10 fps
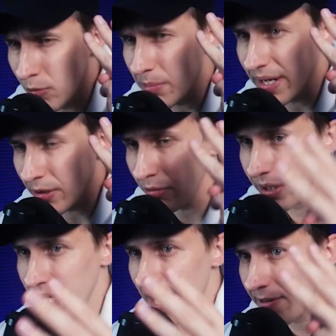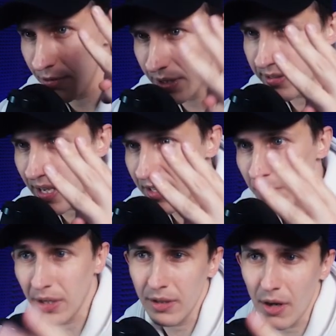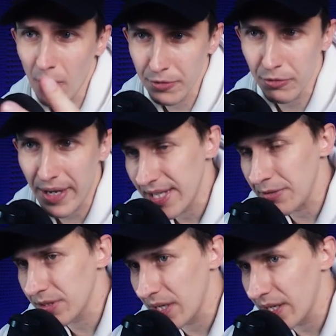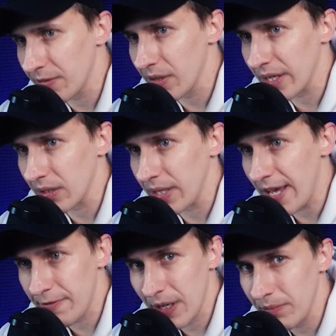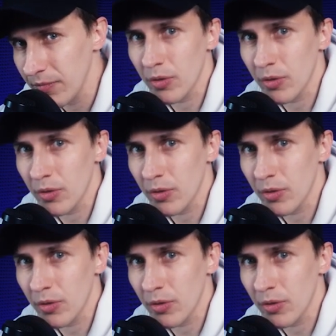We might already have 3 tags, but it also sounds kind of like an FM,